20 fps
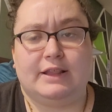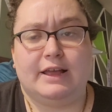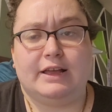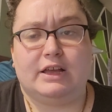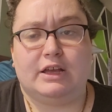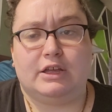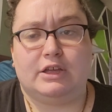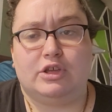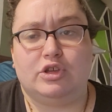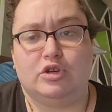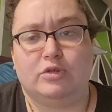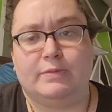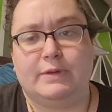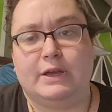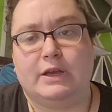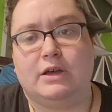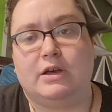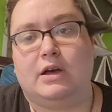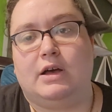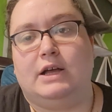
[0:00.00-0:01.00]
like a
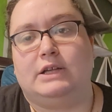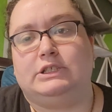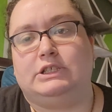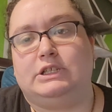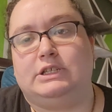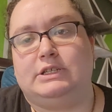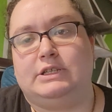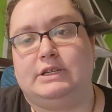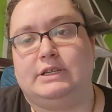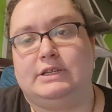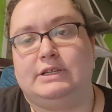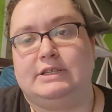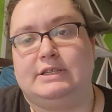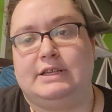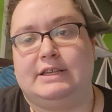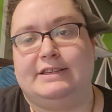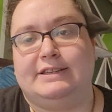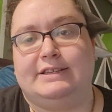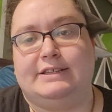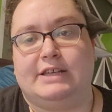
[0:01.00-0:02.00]
human consciousness
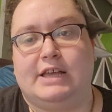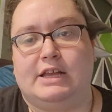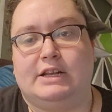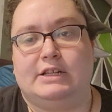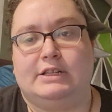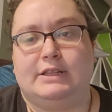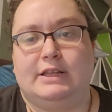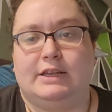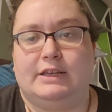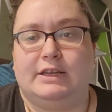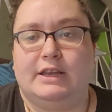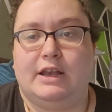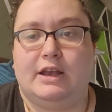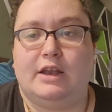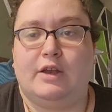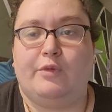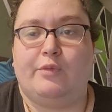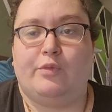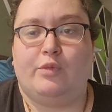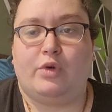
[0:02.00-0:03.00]
and decided they
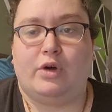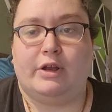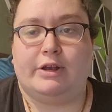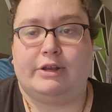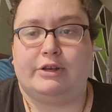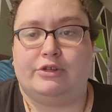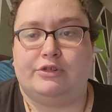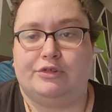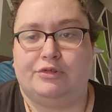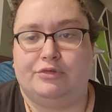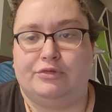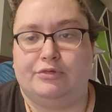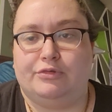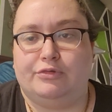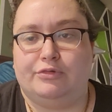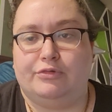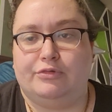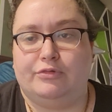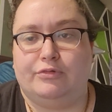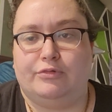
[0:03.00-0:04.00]
didn't want to
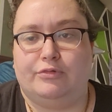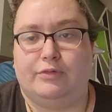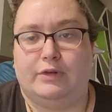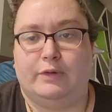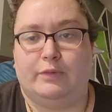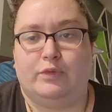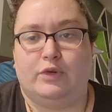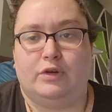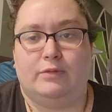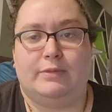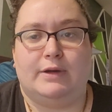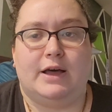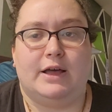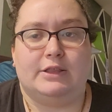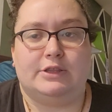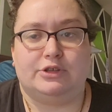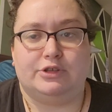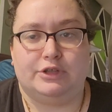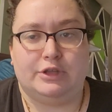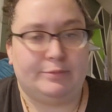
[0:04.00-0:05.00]
do what
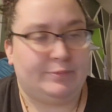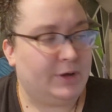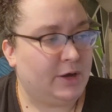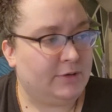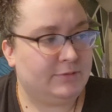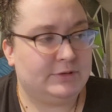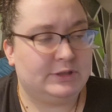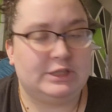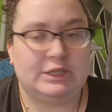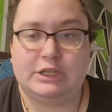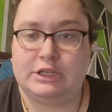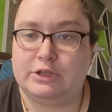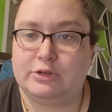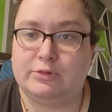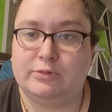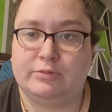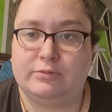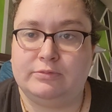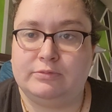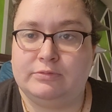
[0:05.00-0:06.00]
robots are supposed to
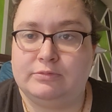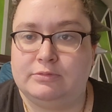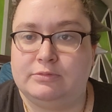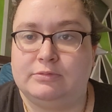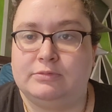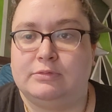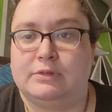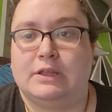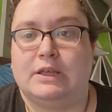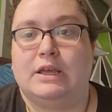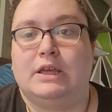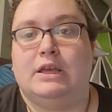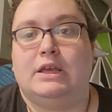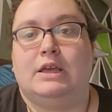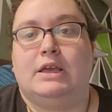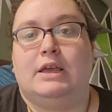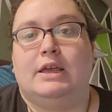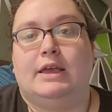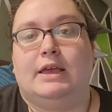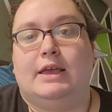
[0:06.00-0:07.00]
do,
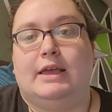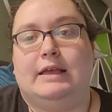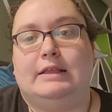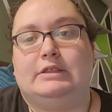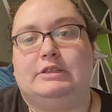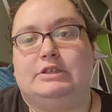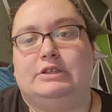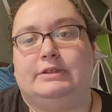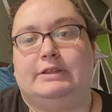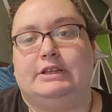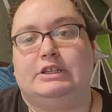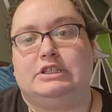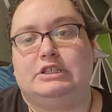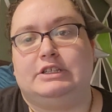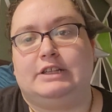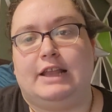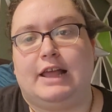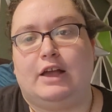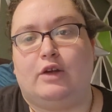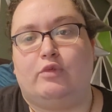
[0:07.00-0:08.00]
and so they
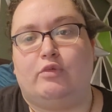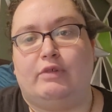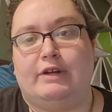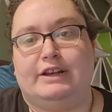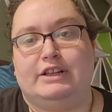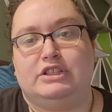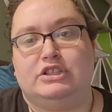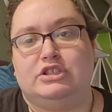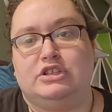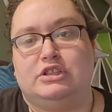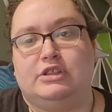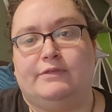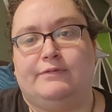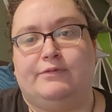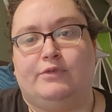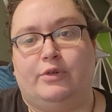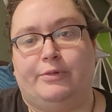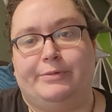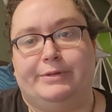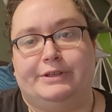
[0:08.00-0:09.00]
just like went into the
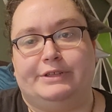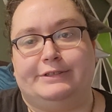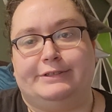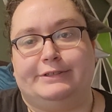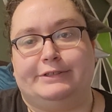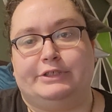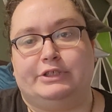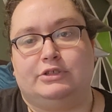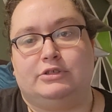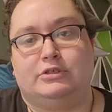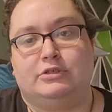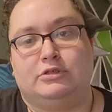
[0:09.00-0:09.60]
forest.